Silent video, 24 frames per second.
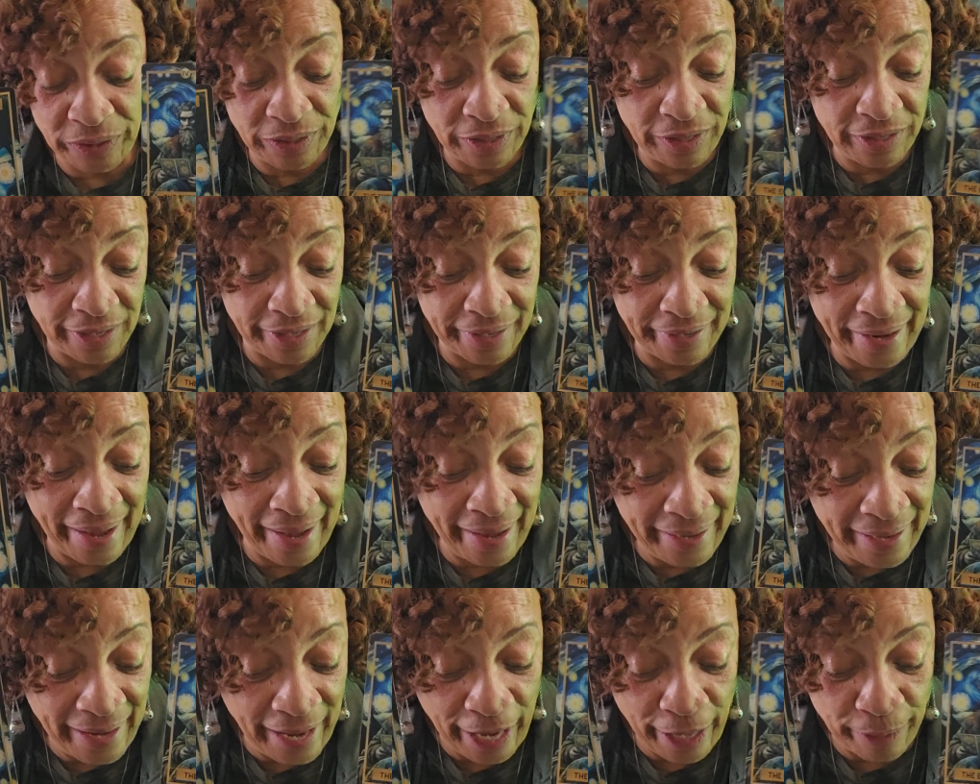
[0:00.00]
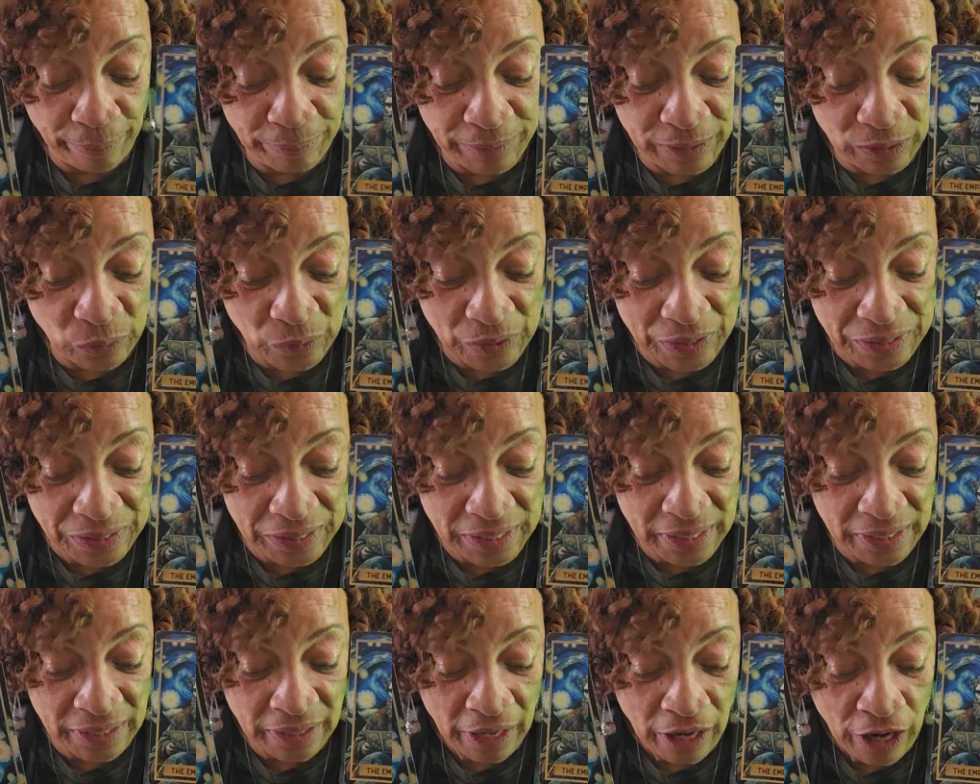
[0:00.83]
with it, you're not happy
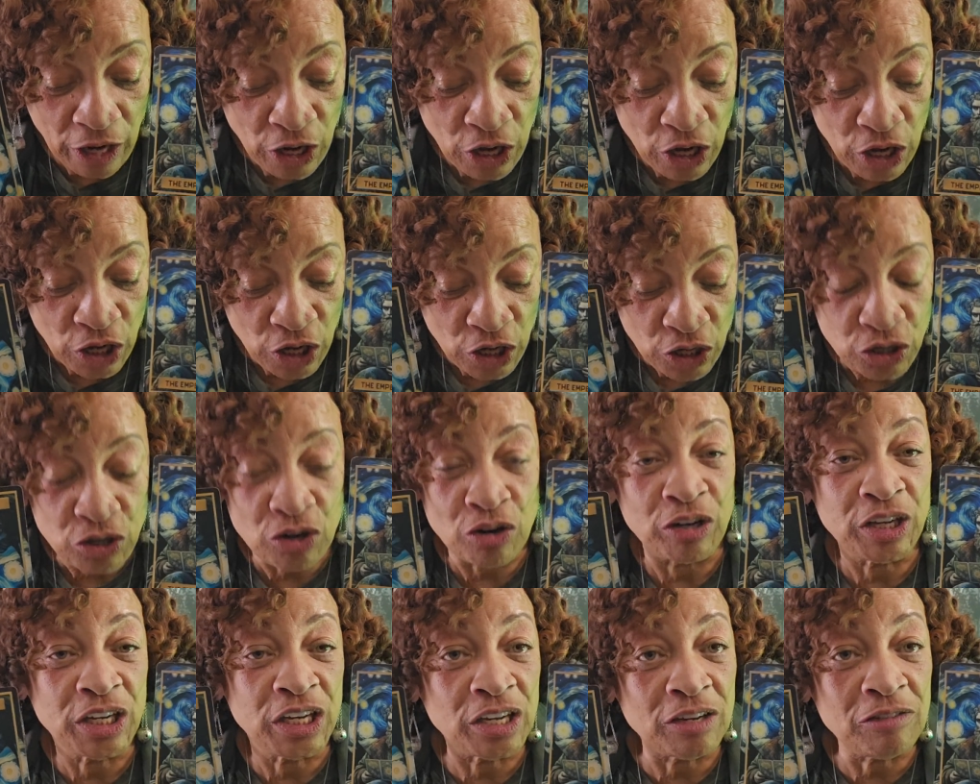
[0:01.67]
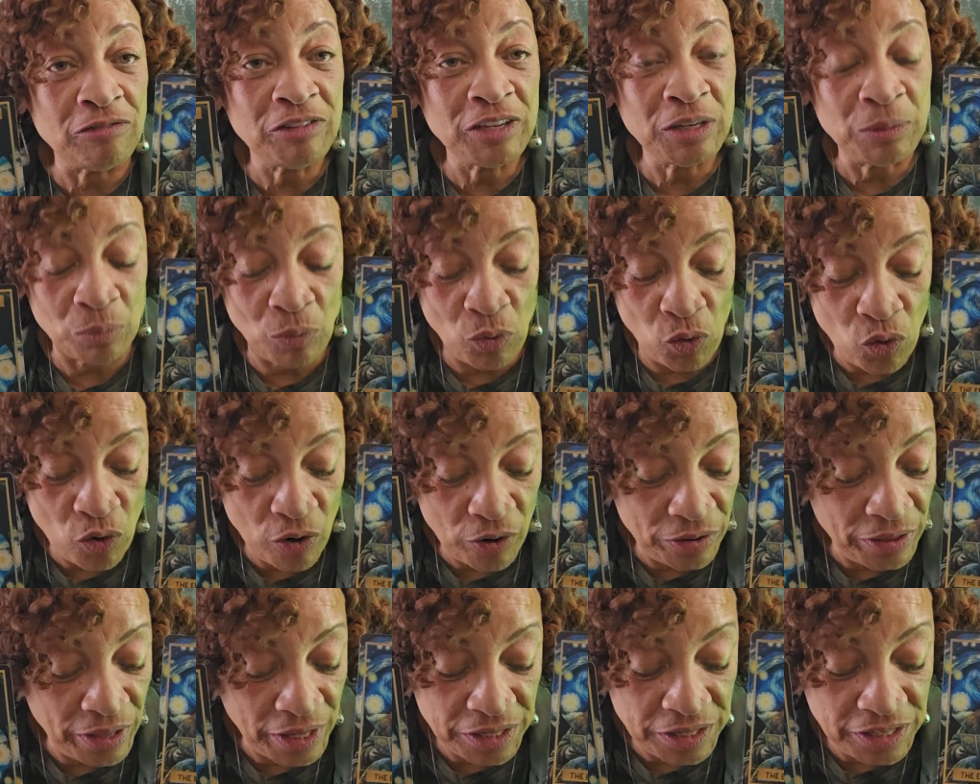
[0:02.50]
with it, you're giving
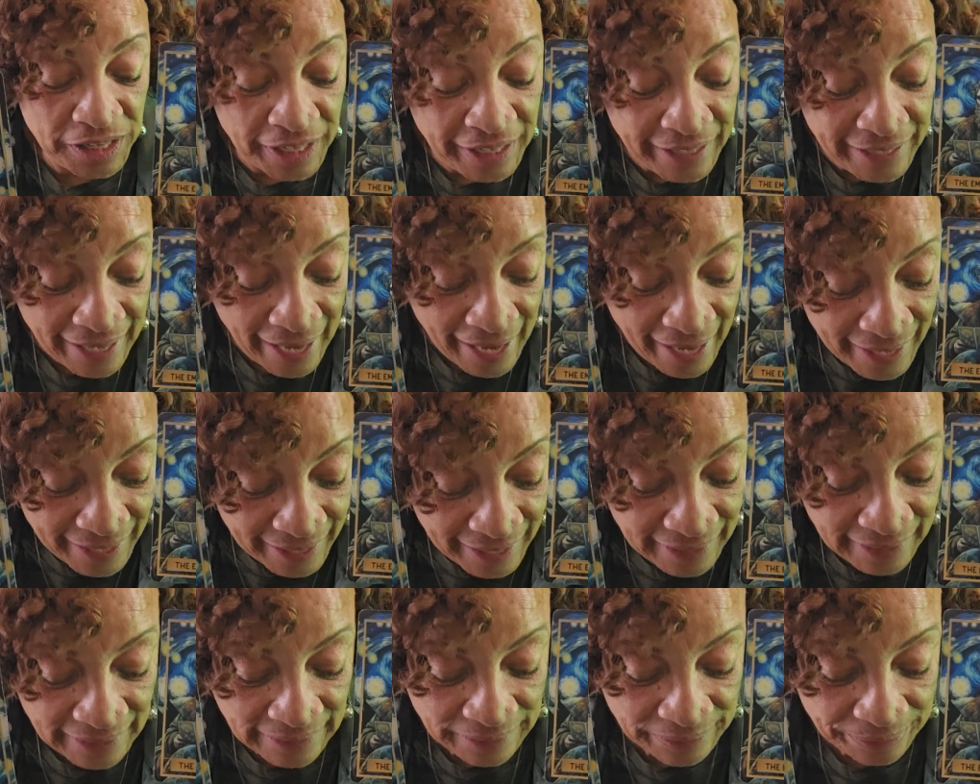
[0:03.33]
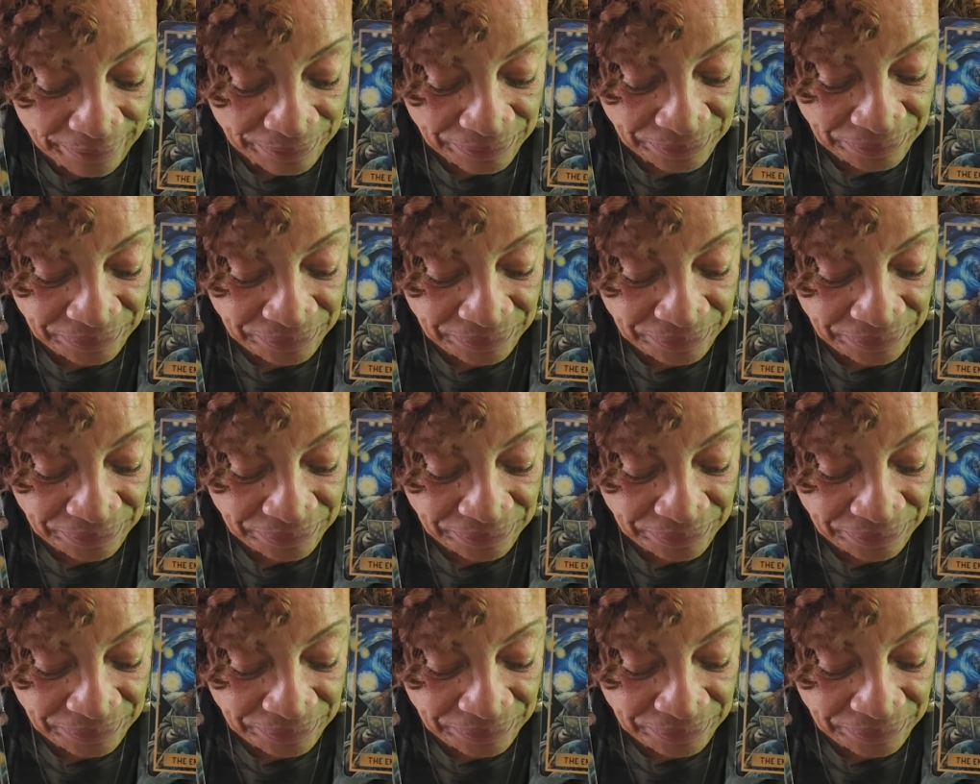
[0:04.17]
more than you're getting.